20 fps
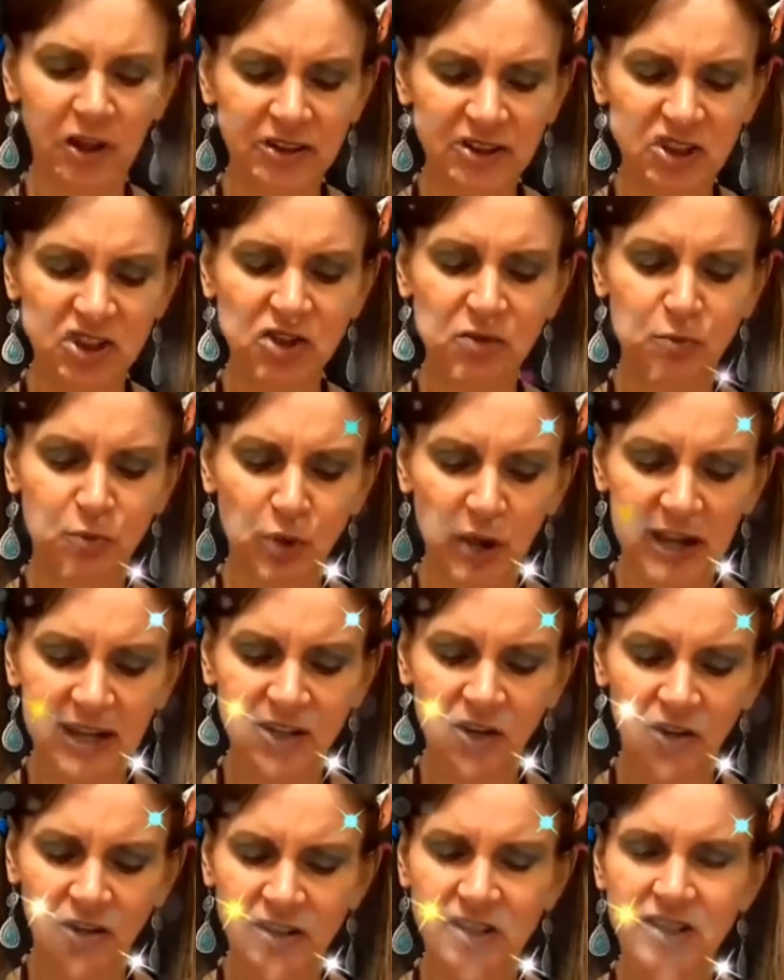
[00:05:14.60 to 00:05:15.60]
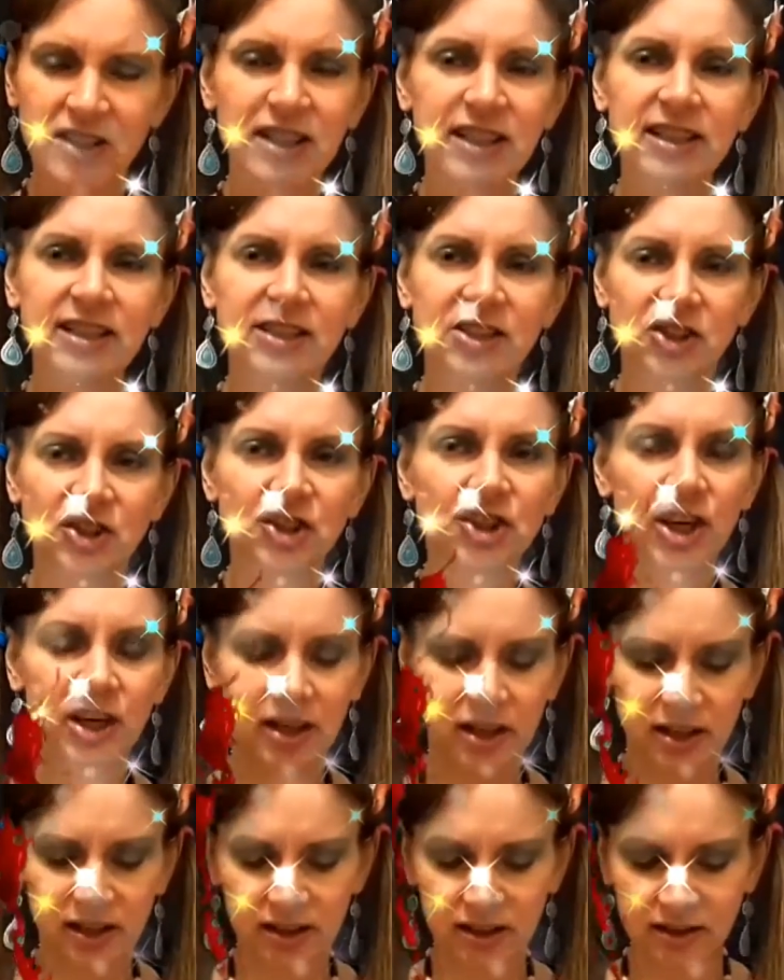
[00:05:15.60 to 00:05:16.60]
blood sprayed onto his
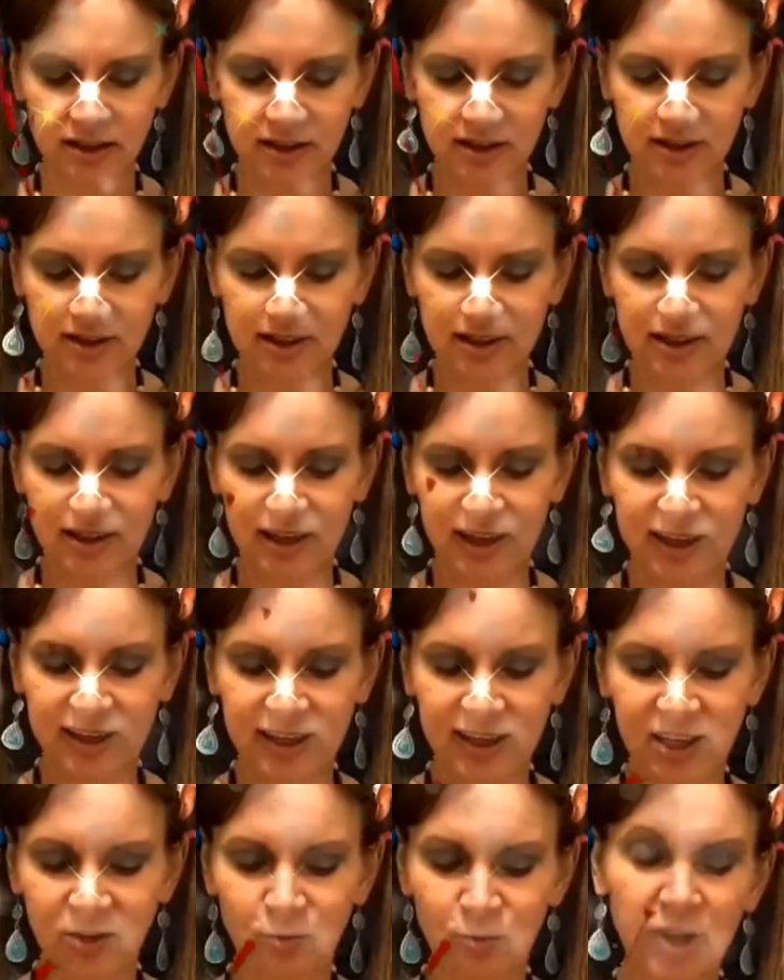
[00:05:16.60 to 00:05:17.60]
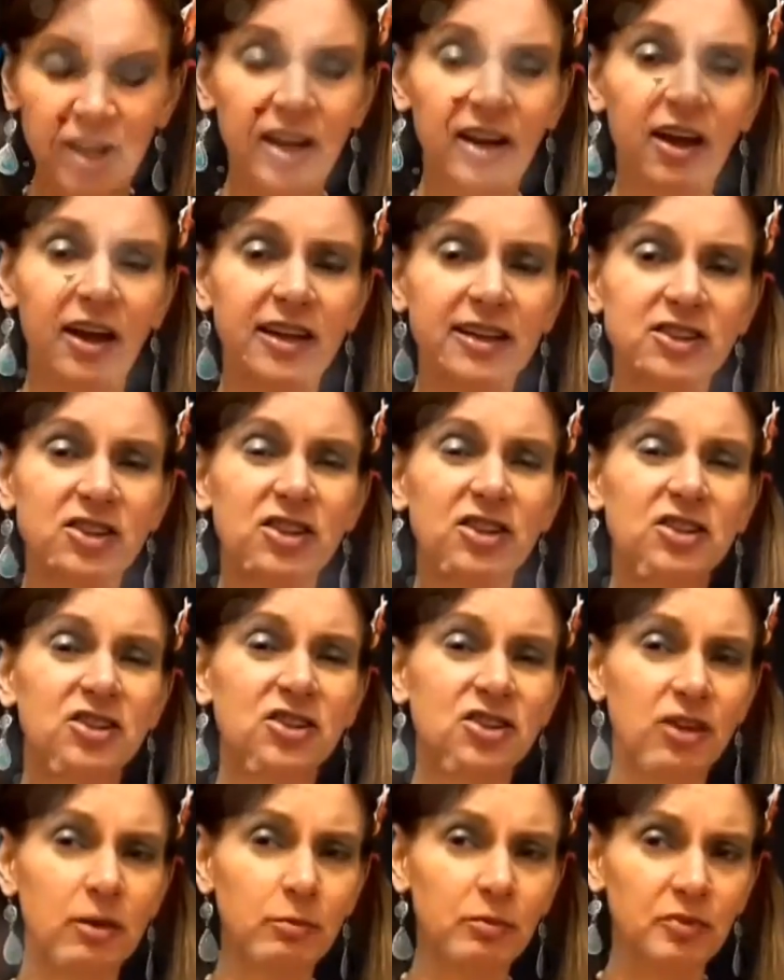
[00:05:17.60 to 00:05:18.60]
chin, and he realized
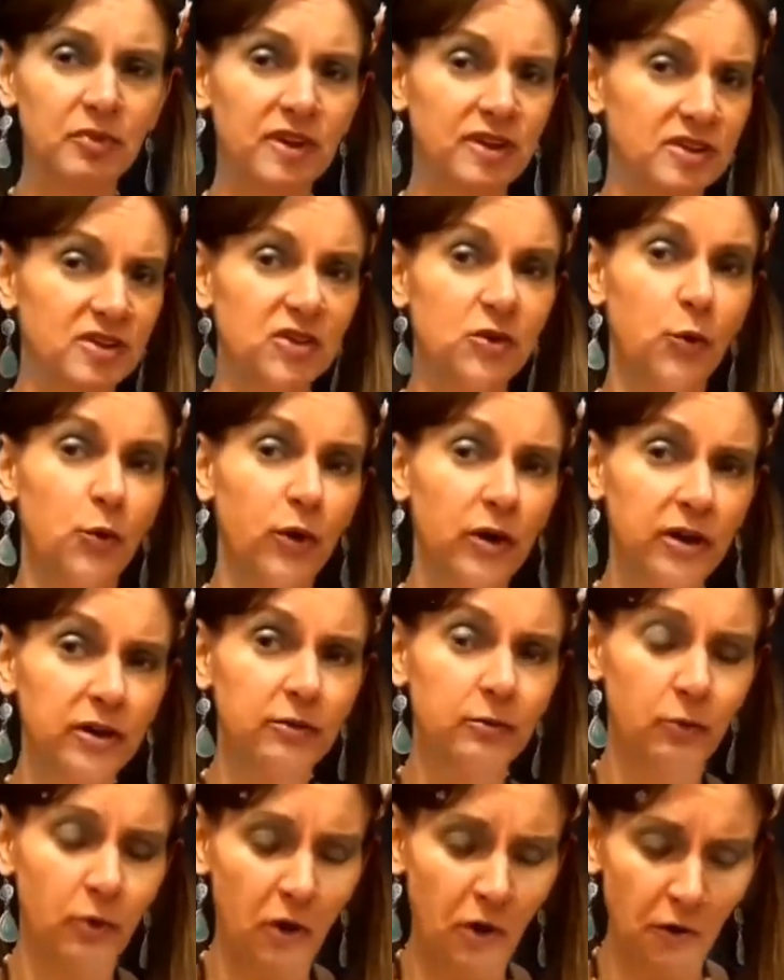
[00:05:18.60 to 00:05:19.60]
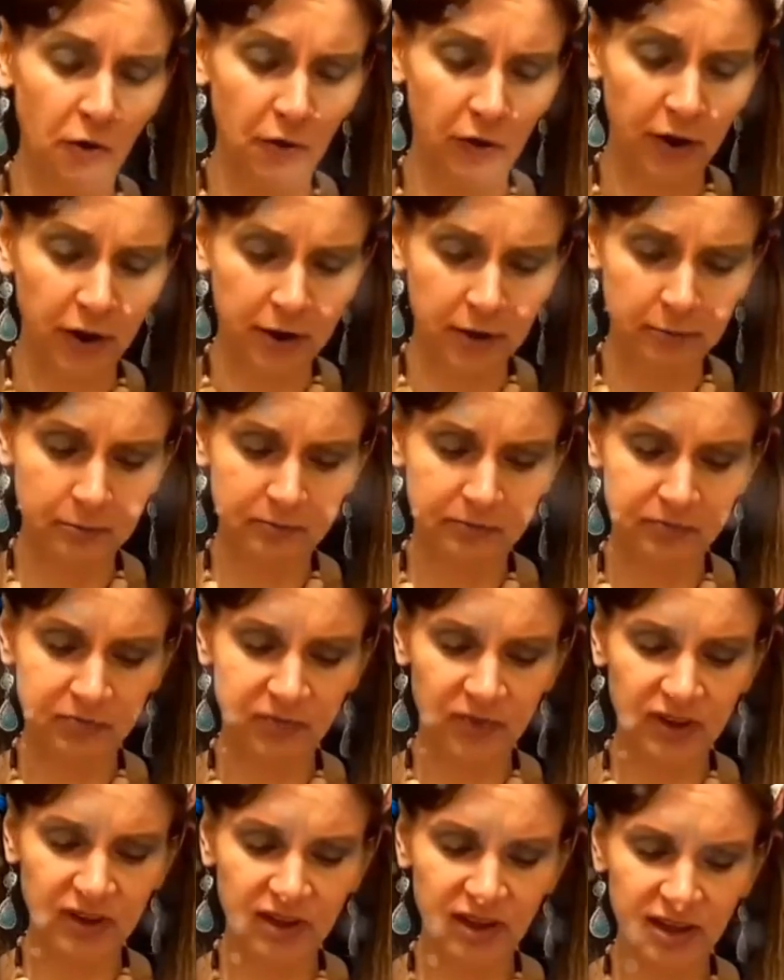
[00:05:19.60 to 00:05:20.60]
something's quite wrong.
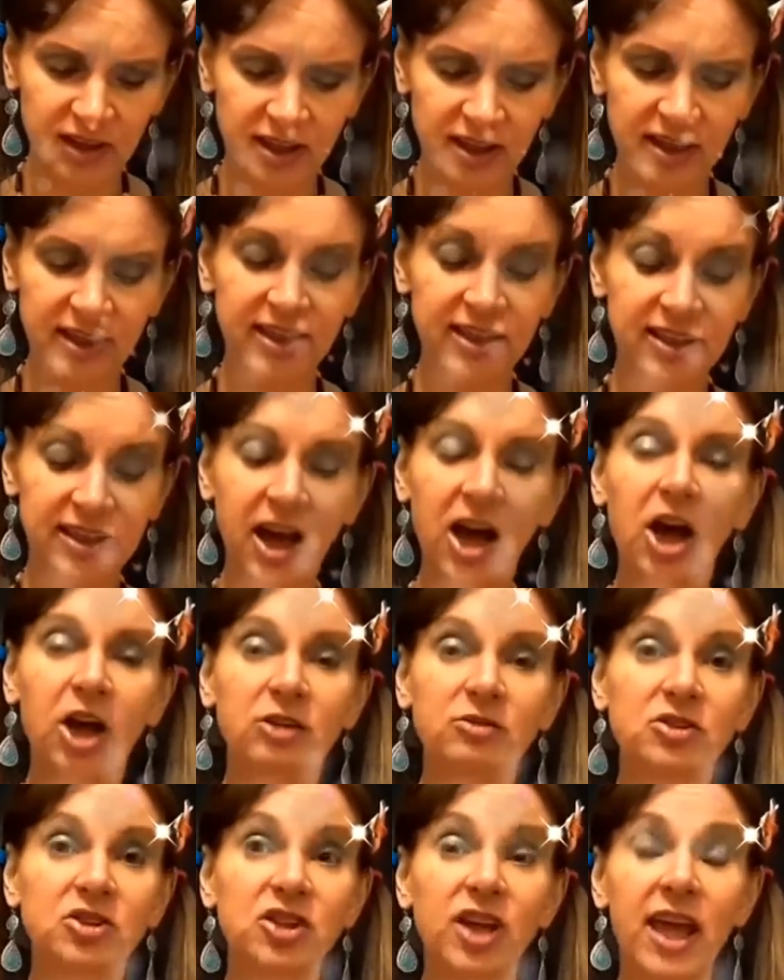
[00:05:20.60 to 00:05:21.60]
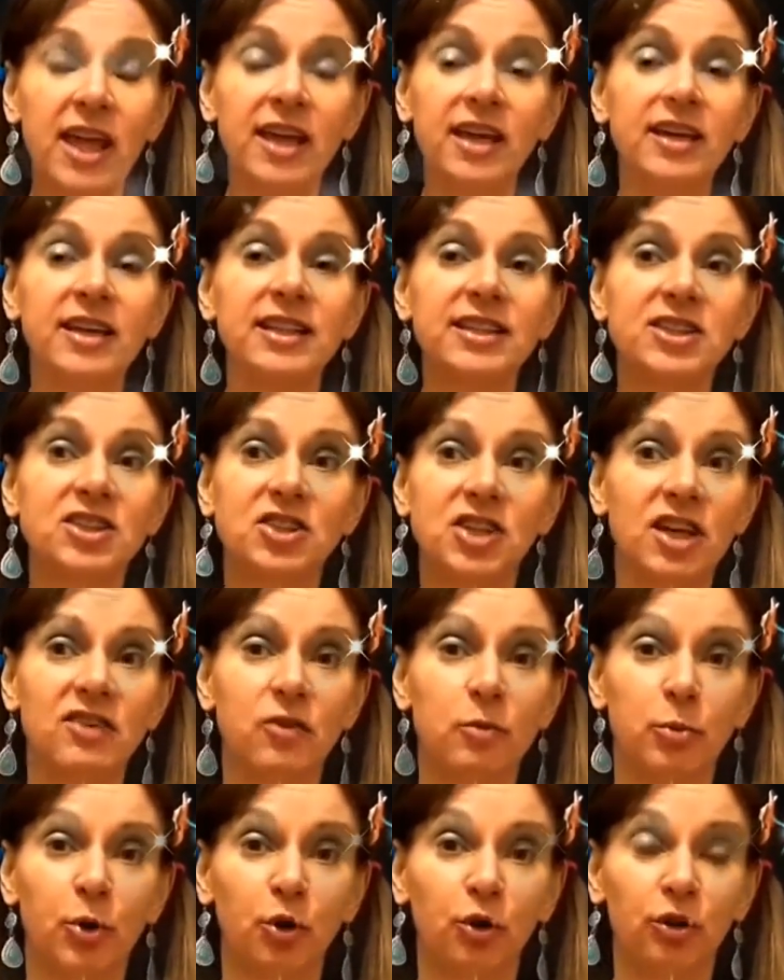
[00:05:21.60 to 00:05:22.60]
He gasped,
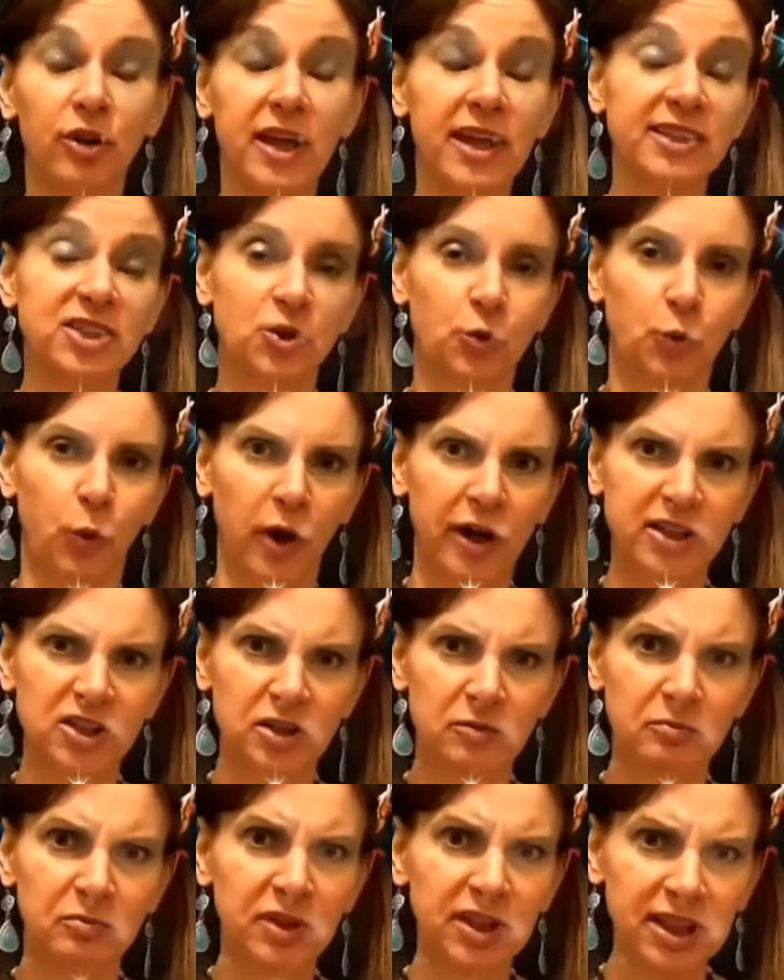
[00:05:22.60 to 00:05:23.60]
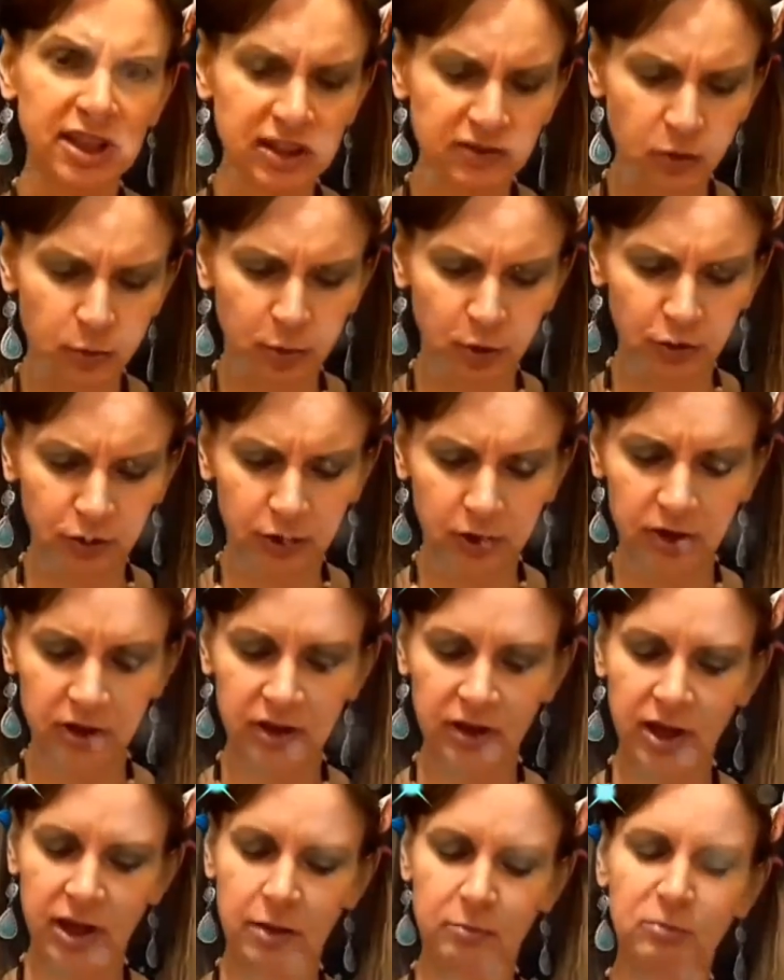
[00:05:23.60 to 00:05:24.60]
"Inconceivable! It's quite unbelievable!"
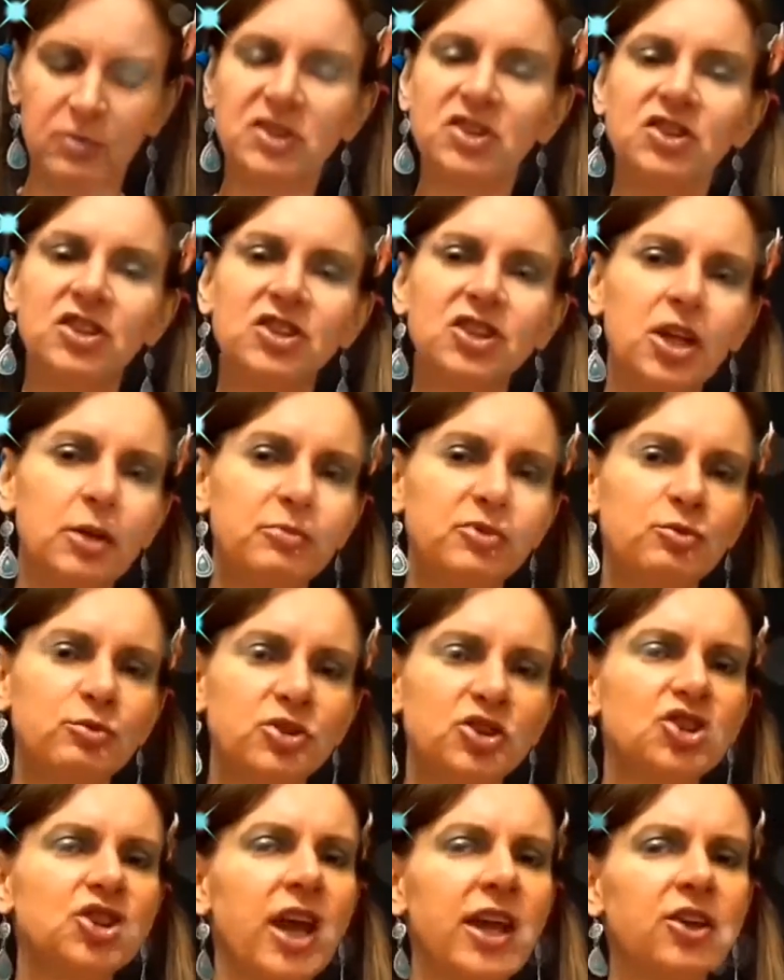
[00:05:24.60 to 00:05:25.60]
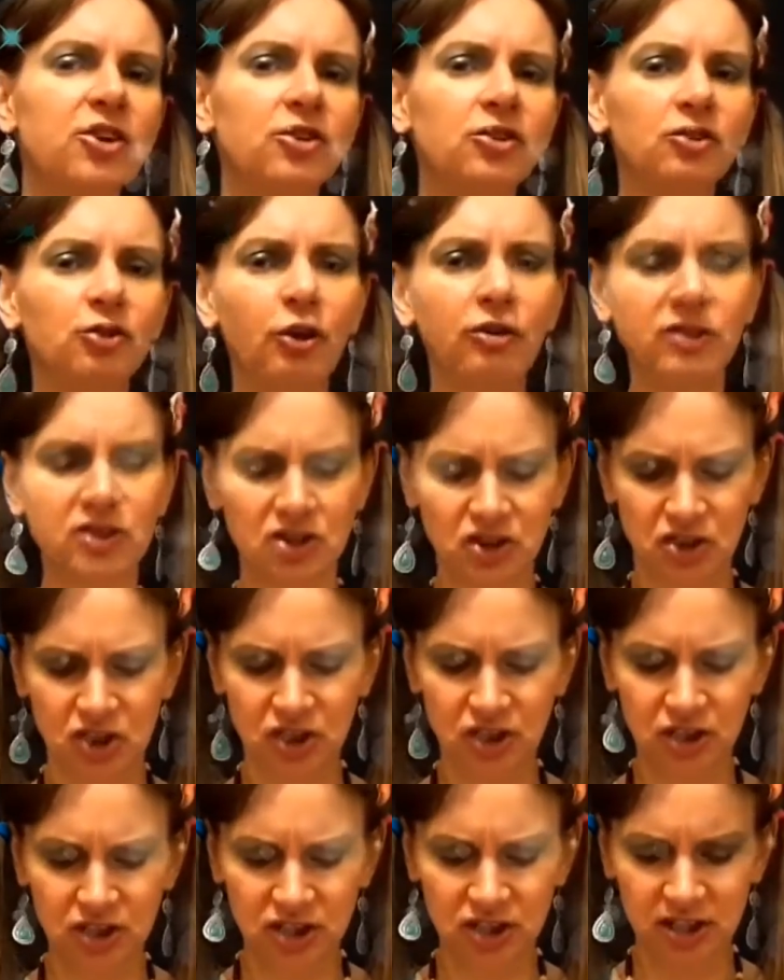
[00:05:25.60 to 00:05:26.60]
Mr. Tibbs was shaken, not
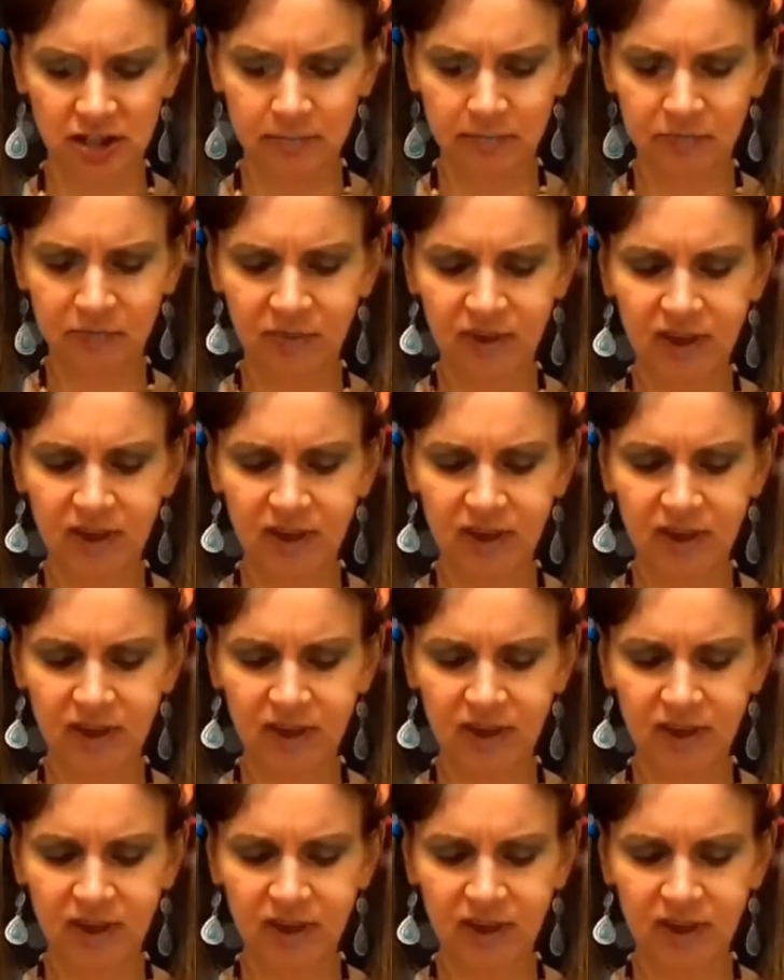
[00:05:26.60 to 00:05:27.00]
stirred.